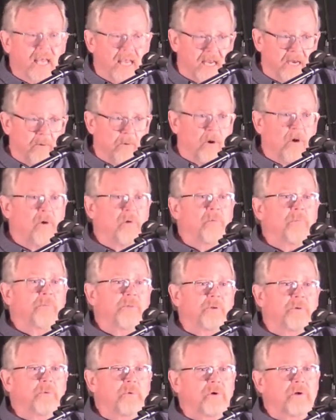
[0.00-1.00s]
he
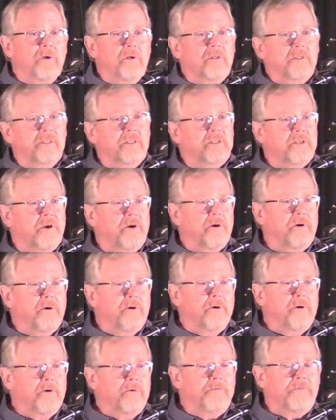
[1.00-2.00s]
roamed the world
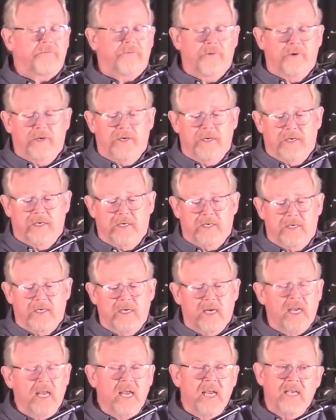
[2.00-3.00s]
so
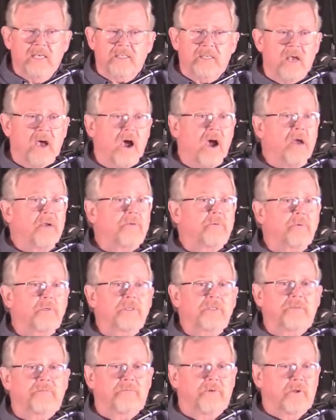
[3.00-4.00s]
free. His heart
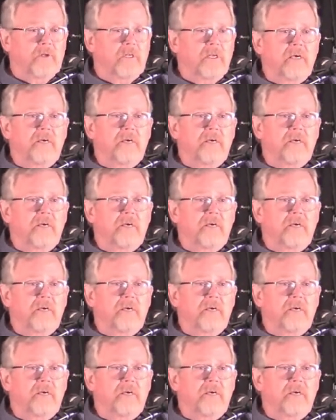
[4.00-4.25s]
was full